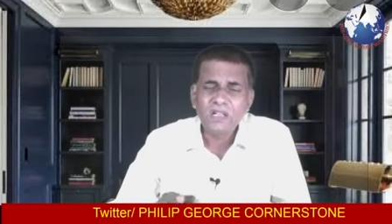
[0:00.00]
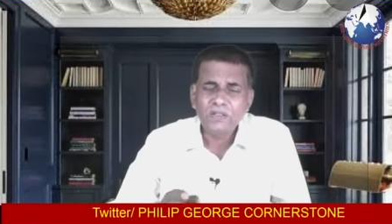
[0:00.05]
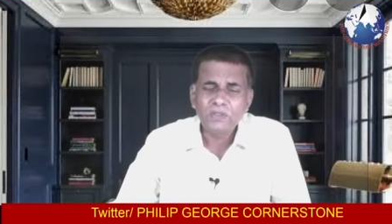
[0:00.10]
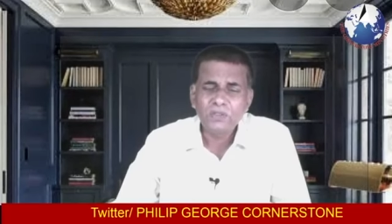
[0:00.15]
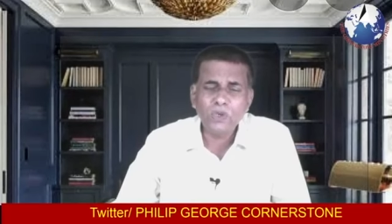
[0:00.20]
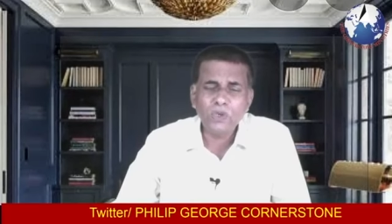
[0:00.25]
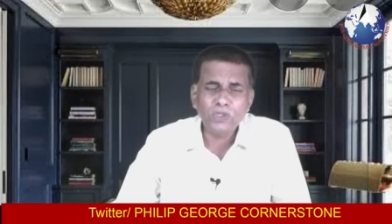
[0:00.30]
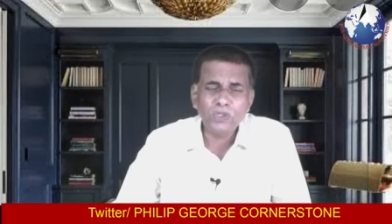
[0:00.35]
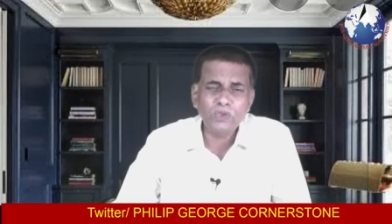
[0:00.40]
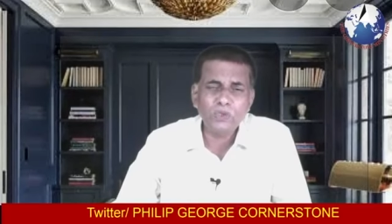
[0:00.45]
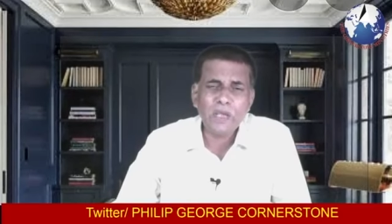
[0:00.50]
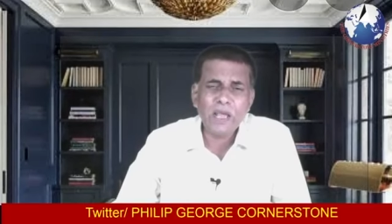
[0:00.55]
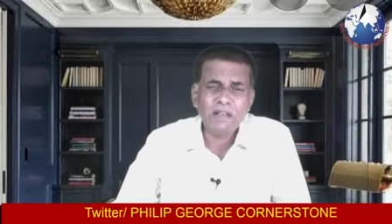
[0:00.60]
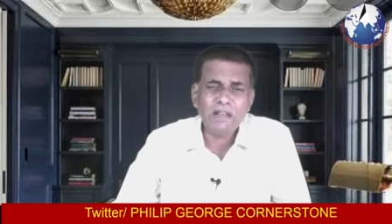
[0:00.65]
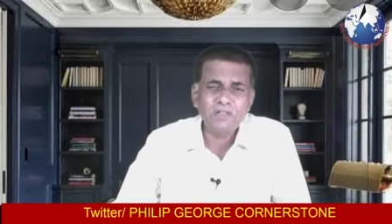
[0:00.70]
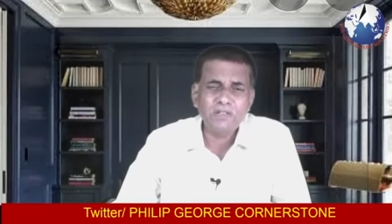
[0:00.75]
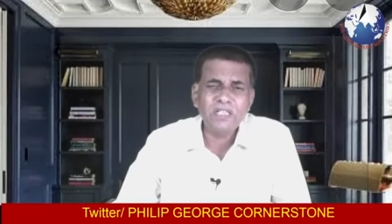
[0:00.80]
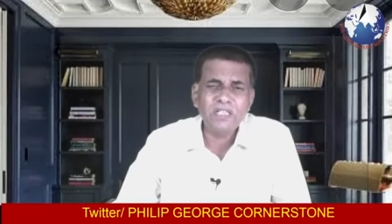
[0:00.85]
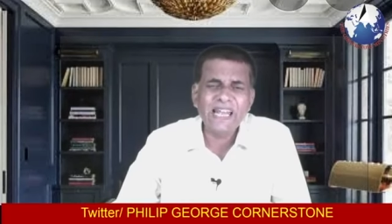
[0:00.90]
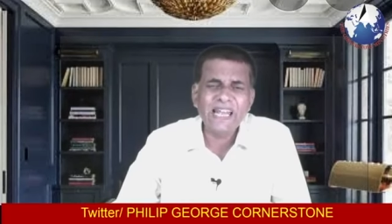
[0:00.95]
those who
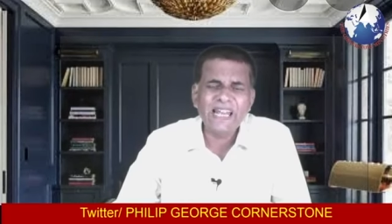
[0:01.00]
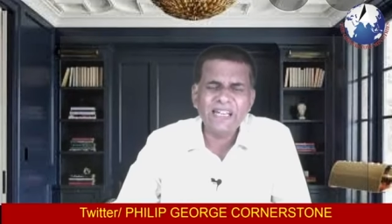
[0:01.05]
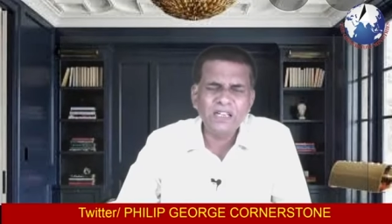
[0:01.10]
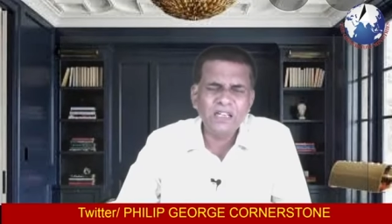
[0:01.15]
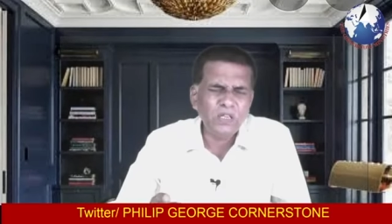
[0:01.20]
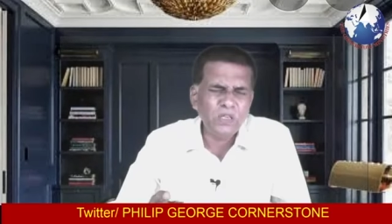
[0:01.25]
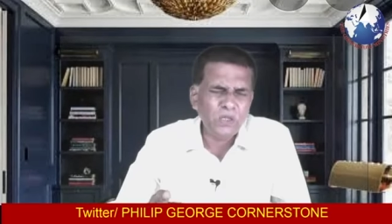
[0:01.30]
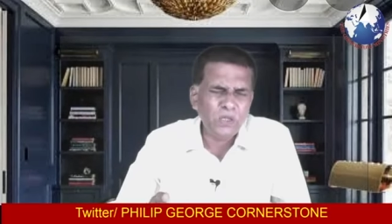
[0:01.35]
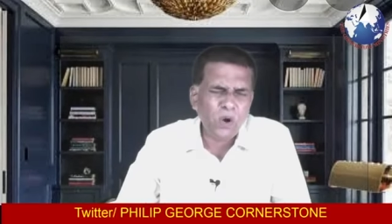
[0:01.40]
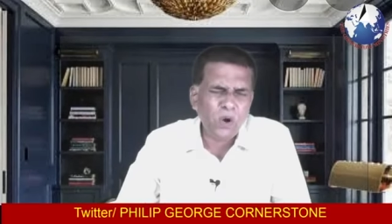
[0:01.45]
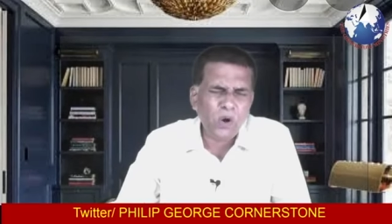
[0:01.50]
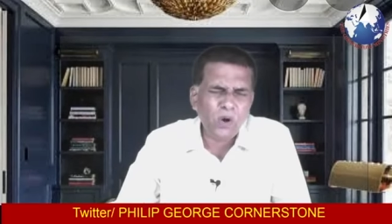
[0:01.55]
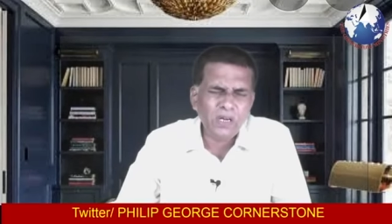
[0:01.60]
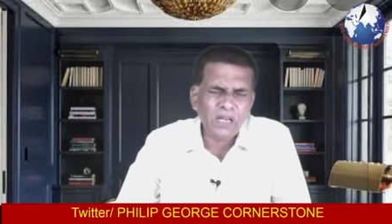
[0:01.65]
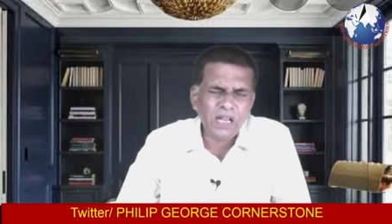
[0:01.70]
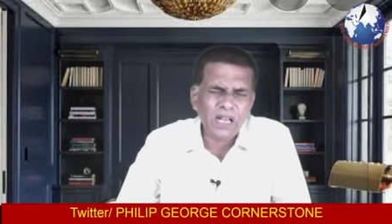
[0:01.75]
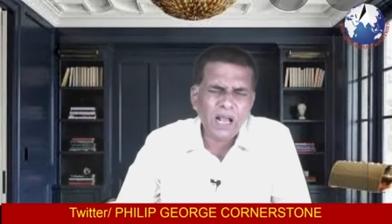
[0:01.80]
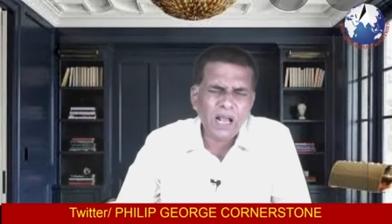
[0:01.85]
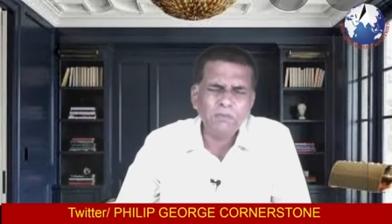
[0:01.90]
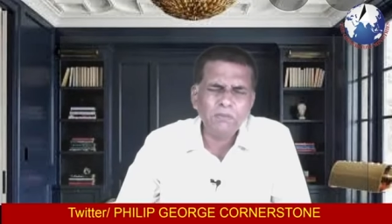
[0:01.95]
have said
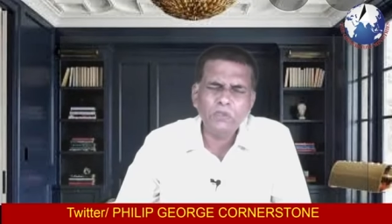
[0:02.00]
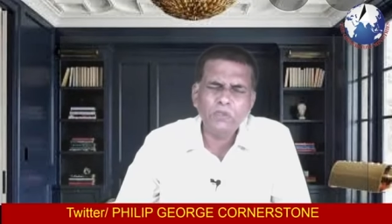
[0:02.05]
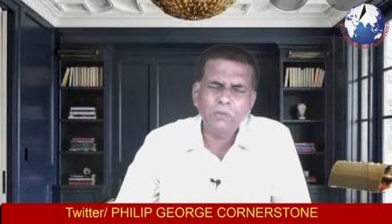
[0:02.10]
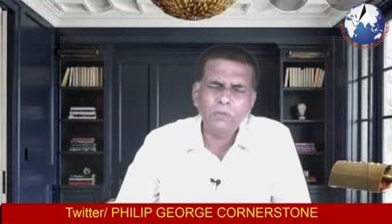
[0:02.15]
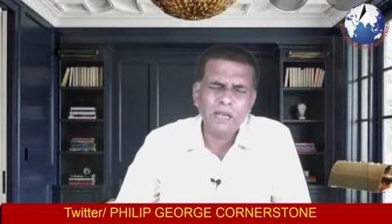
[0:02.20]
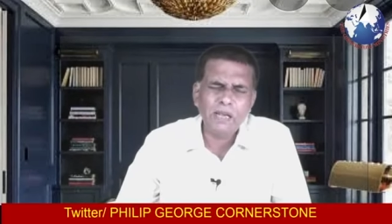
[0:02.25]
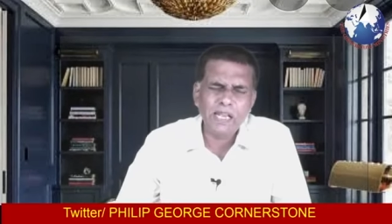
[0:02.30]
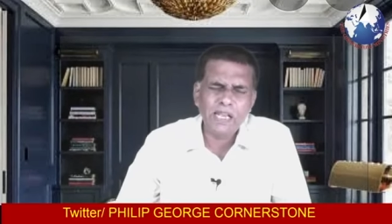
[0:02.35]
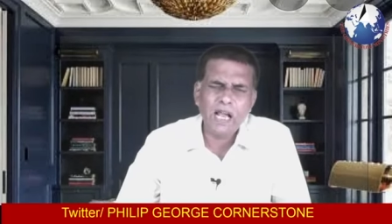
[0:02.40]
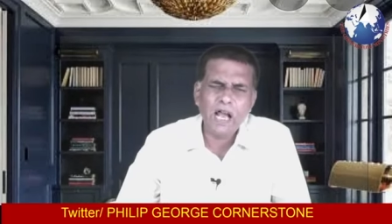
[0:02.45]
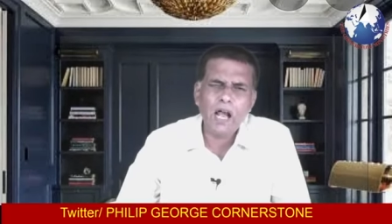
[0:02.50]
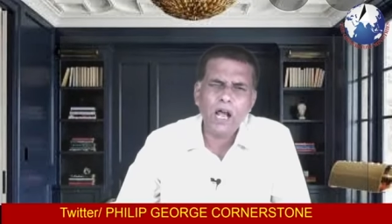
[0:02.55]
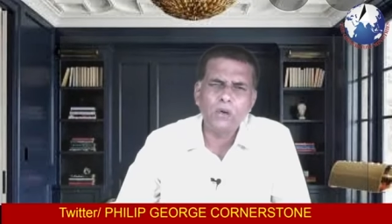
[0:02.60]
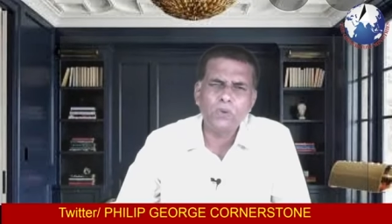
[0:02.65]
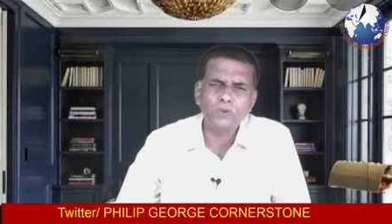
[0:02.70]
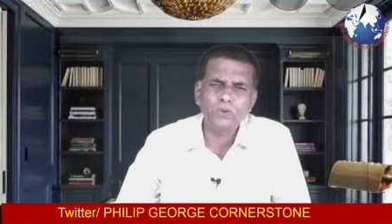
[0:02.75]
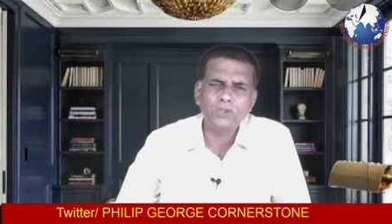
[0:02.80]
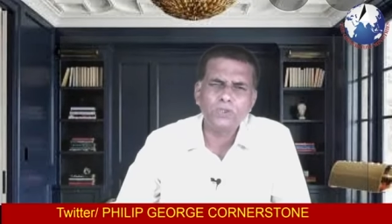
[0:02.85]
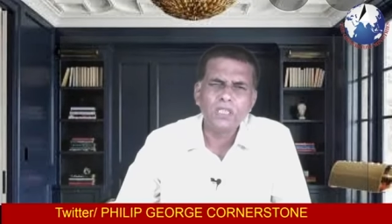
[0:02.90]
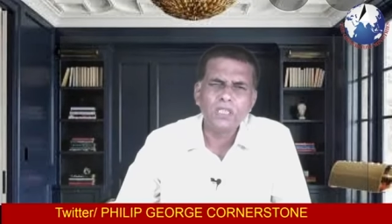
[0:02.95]
don't come to my
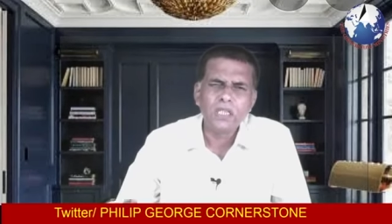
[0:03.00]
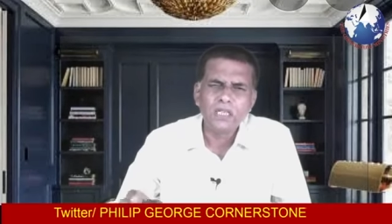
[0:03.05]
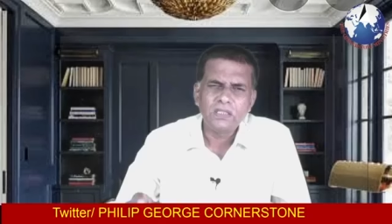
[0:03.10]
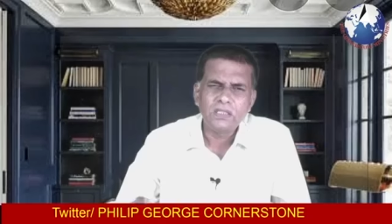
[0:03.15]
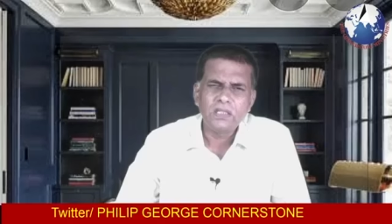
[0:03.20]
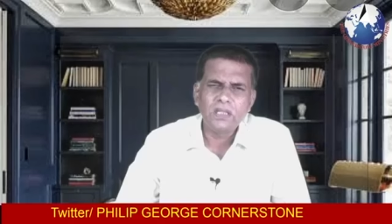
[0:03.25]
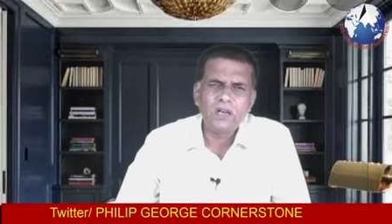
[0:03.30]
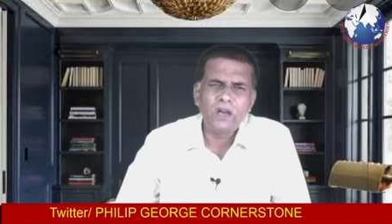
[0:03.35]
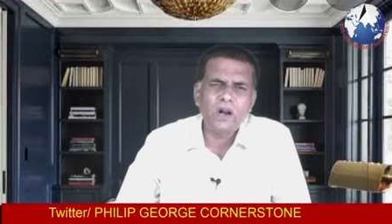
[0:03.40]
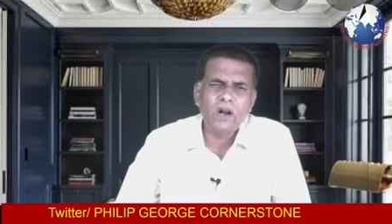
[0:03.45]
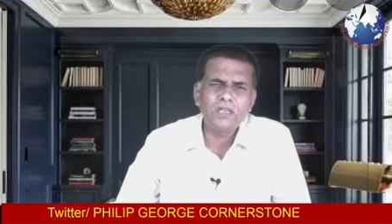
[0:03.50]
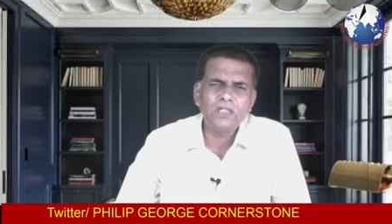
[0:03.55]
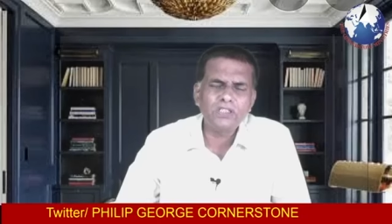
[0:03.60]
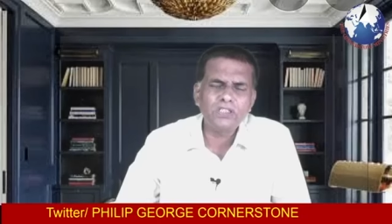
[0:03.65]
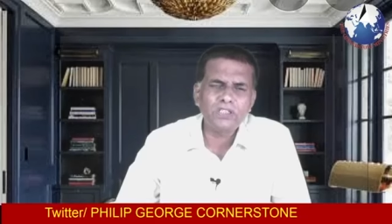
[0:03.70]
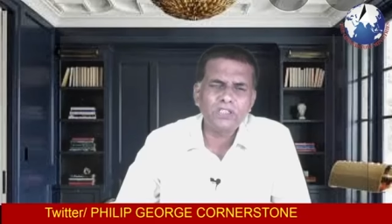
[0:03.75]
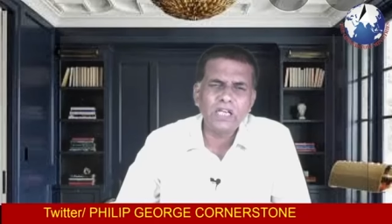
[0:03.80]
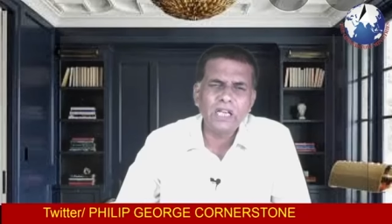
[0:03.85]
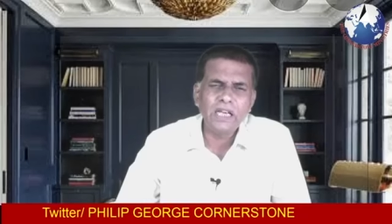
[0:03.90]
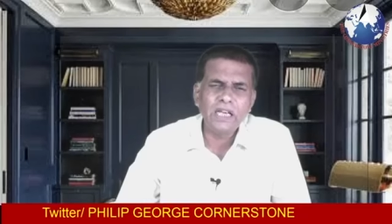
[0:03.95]
house the lord
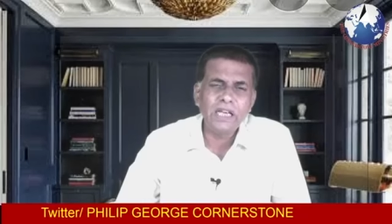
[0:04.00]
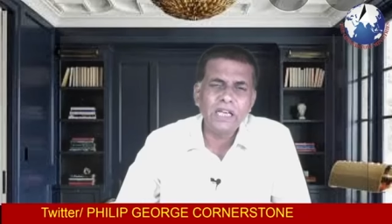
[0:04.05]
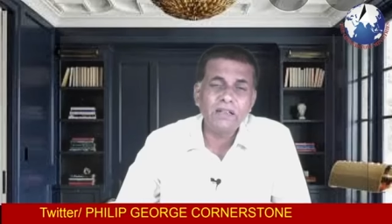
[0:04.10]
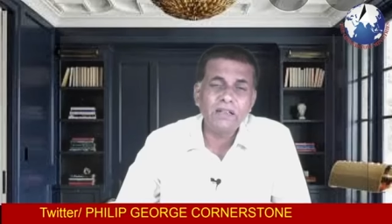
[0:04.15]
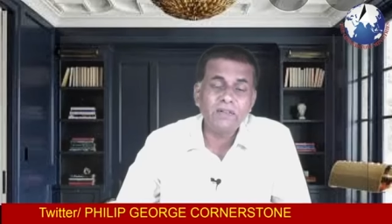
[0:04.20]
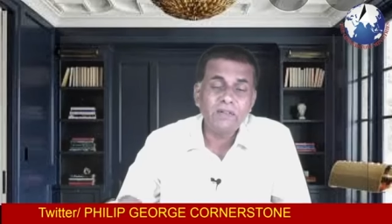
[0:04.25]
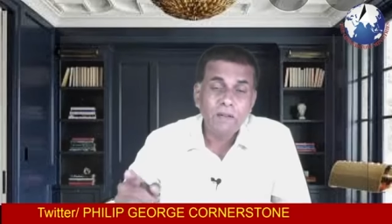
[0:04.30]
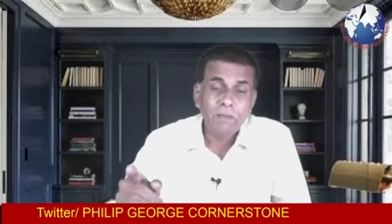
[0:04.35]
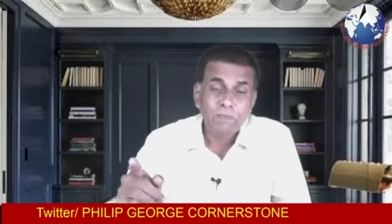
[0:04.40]
is telling